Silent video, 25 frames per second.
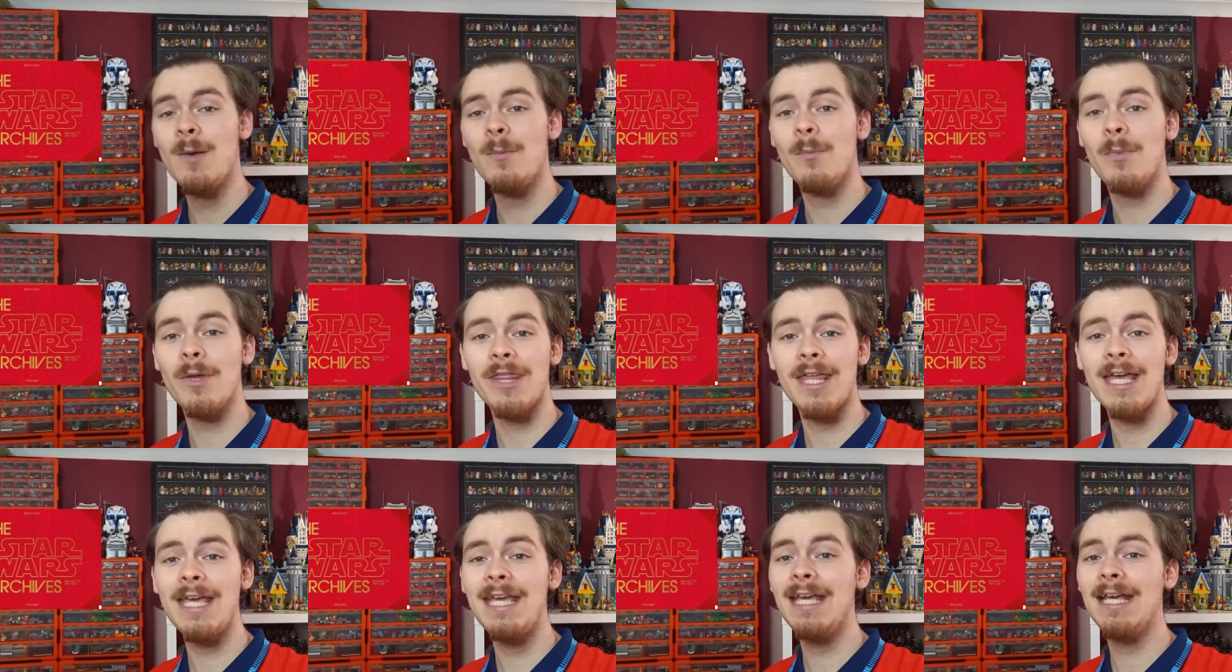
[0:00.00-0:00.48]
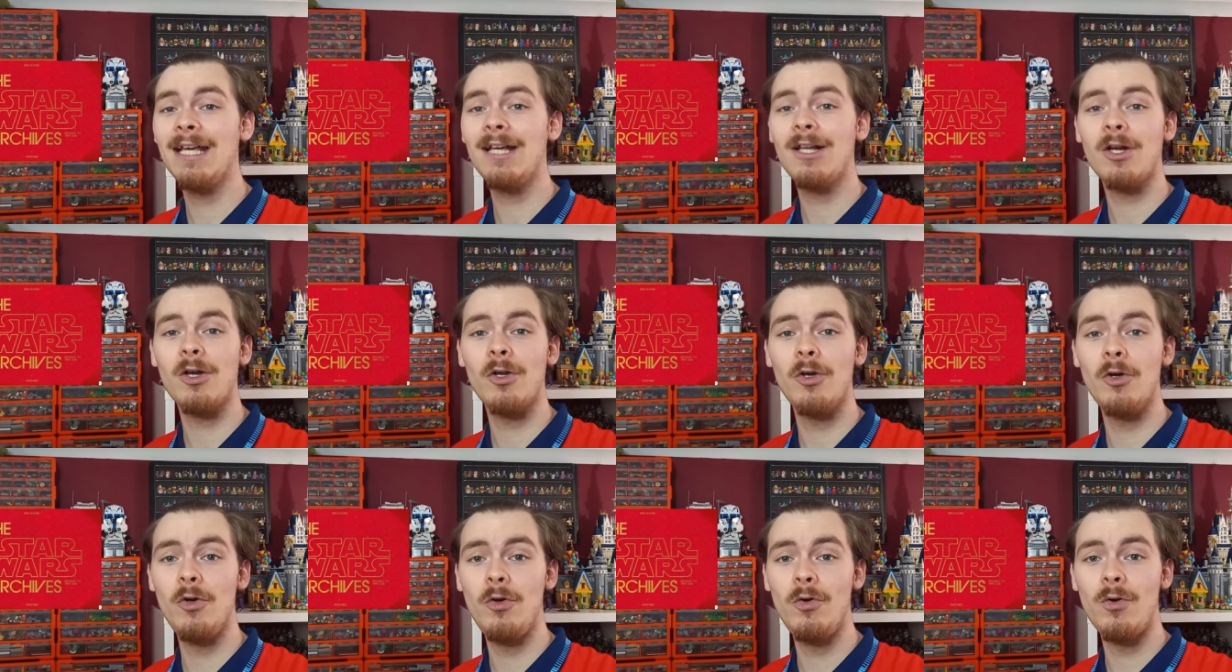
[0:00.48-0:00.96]
but they
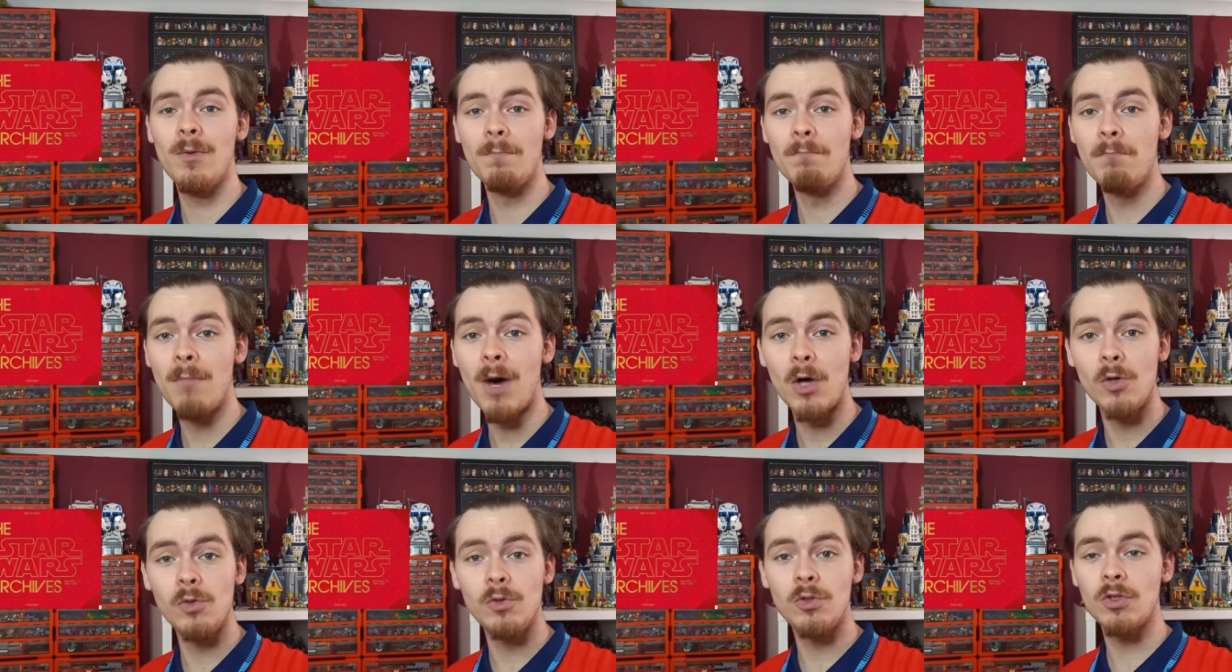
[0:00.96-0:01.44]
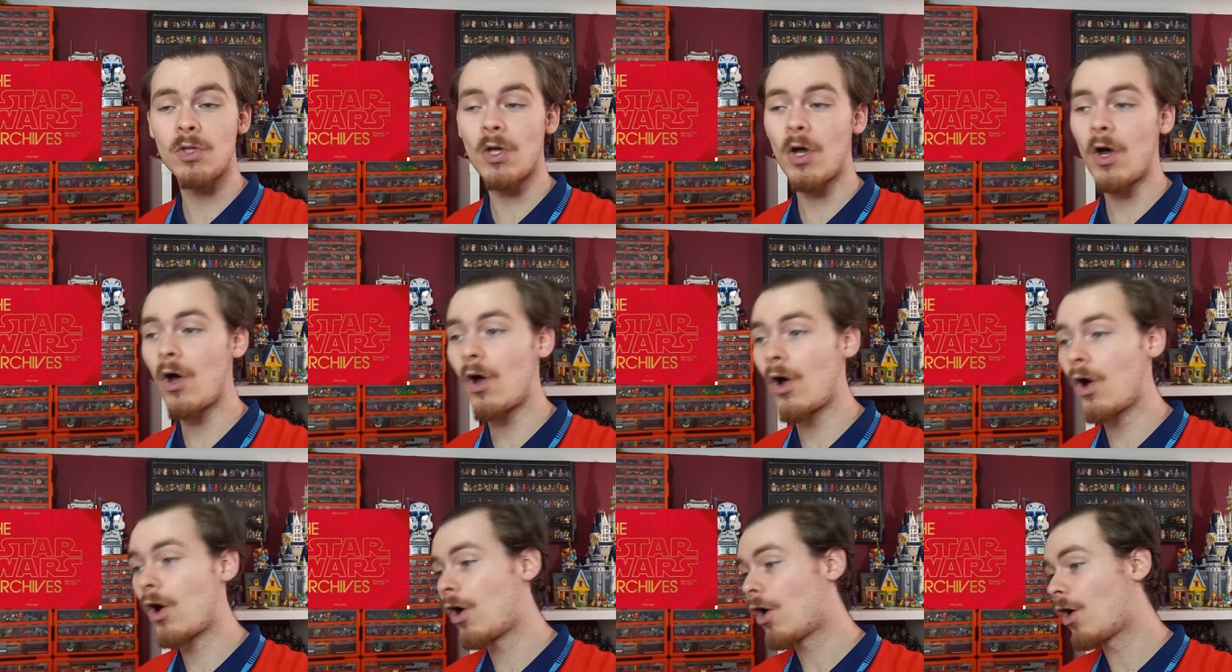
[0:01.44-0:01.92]
include most
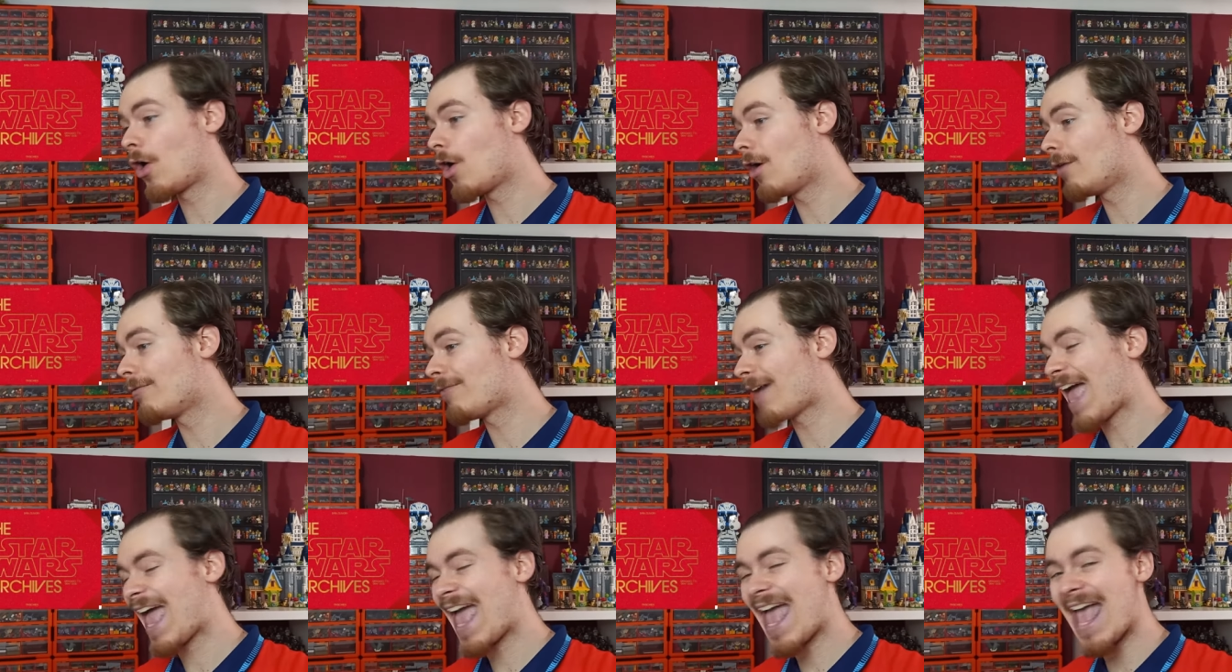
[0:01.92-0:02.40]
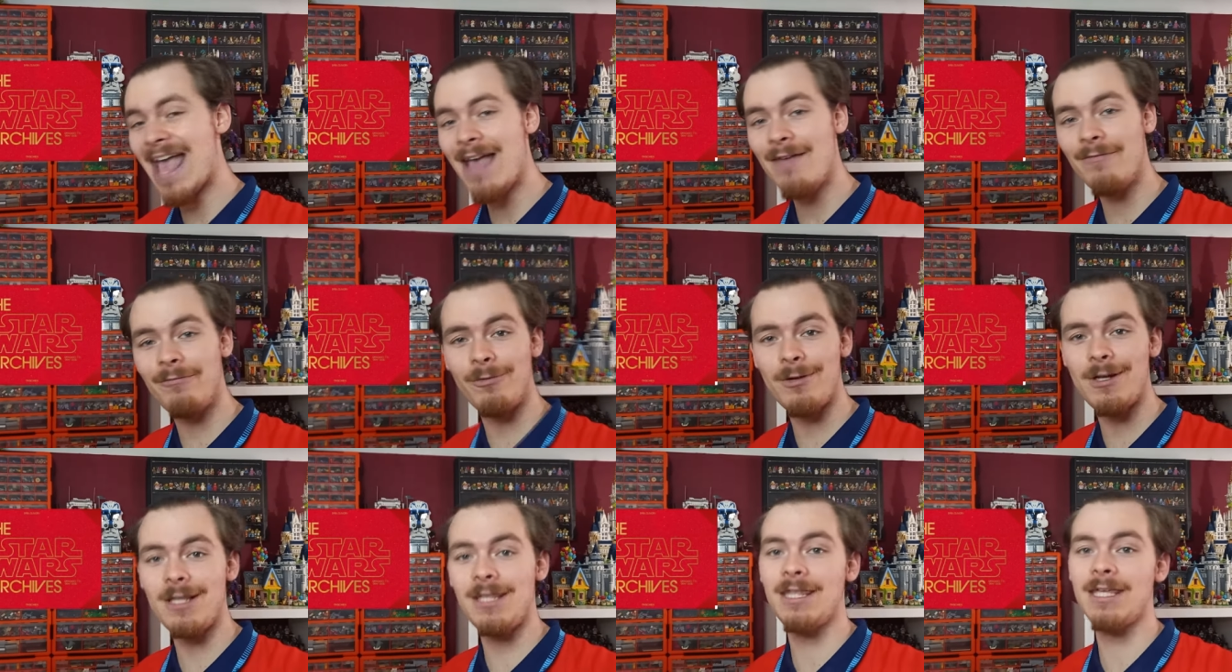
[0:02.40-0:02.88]
of
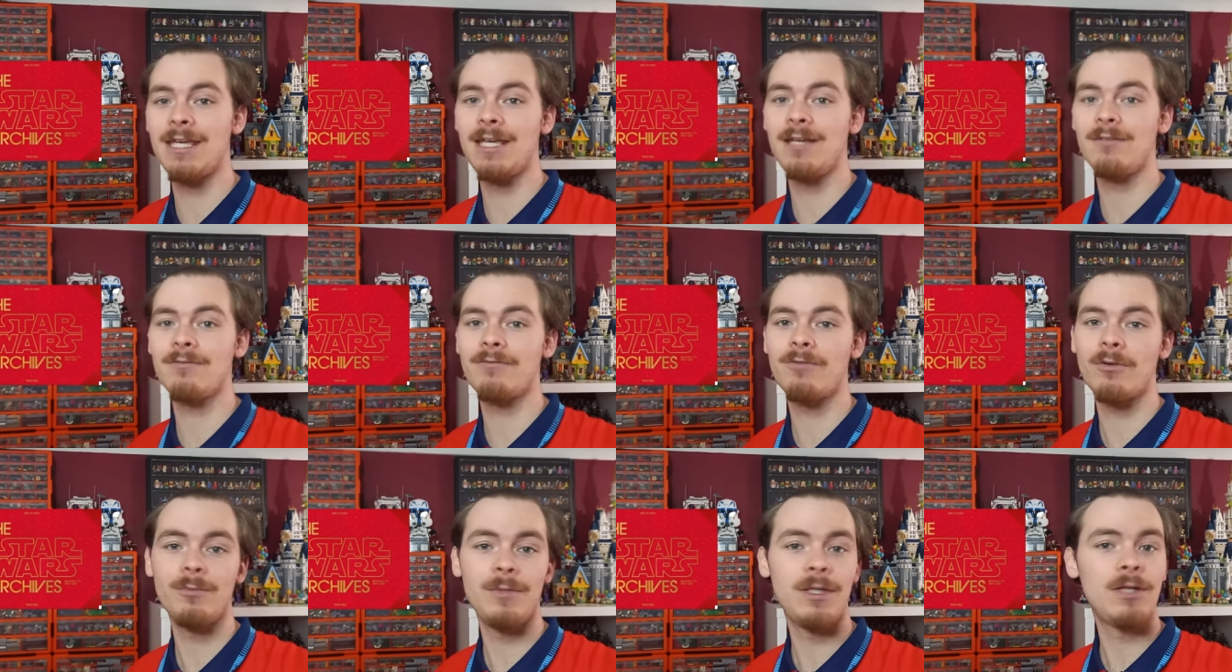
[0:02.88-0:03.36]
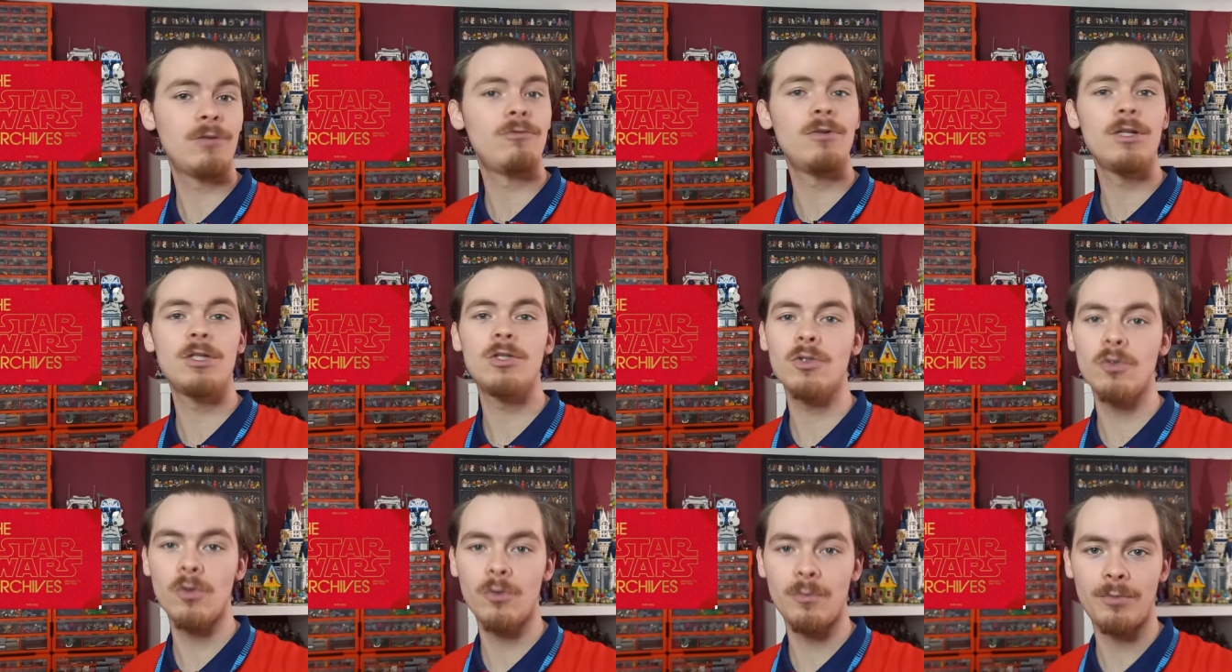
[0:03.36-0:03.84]
everything from the
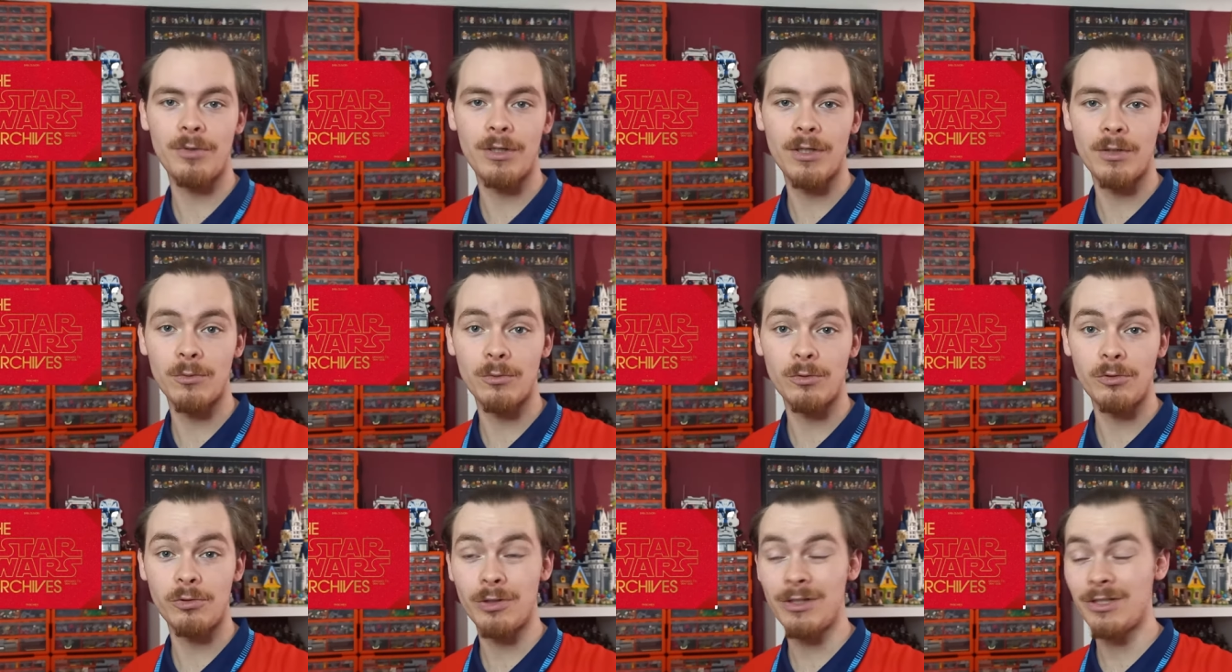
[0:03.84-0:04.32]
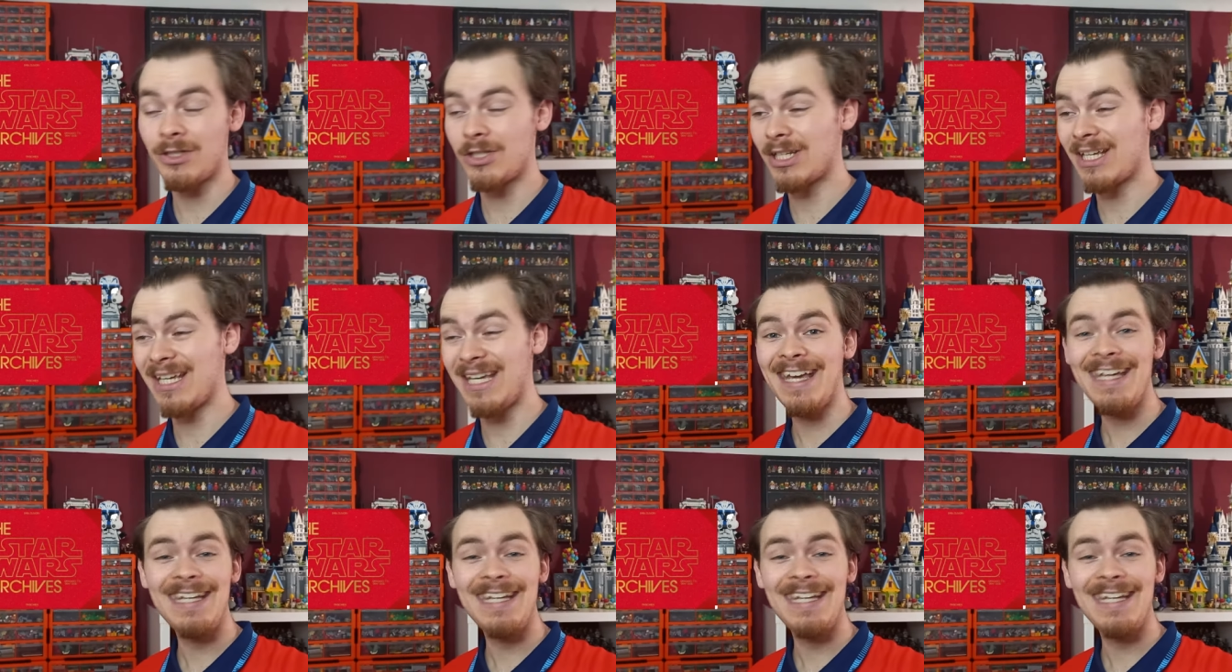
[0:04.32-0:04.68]
original and prequel trilogy.